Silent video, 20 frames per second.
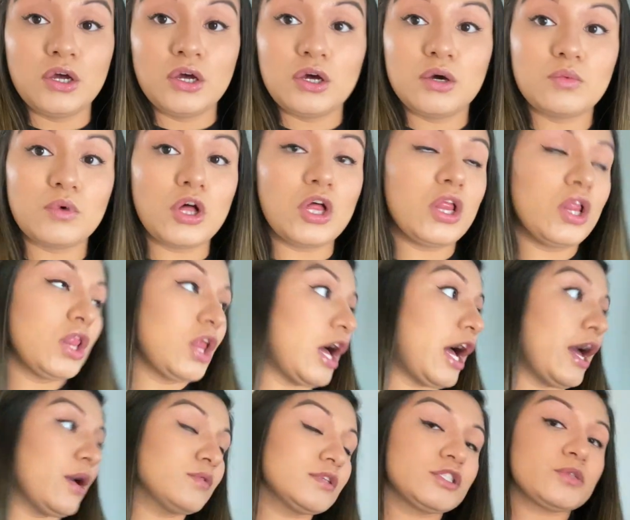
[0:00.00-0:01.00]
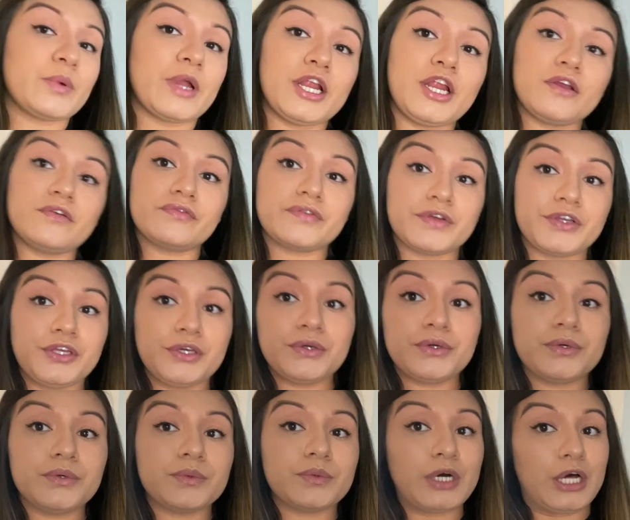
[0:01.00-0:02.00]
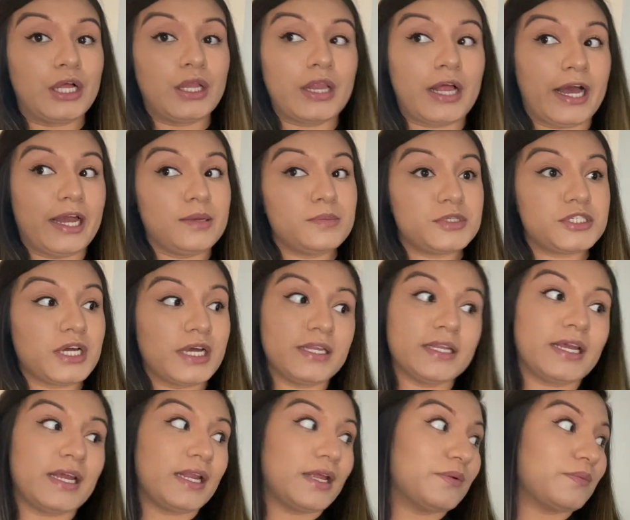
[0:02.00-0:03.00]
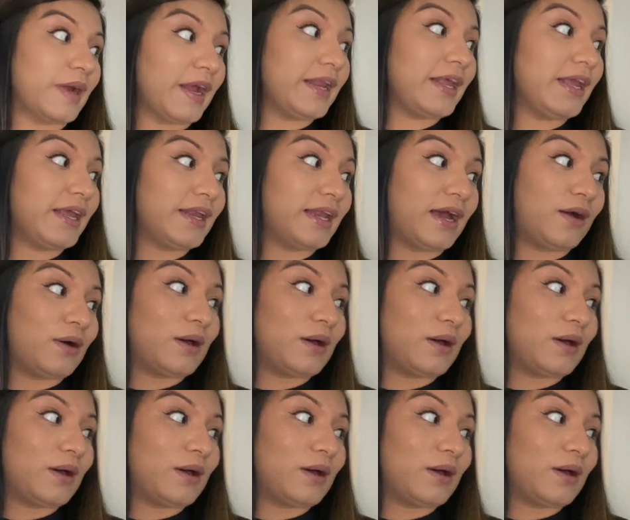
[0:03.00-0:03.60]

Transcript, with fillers: well, I was waiting for you. Well, I'm done getting ready and now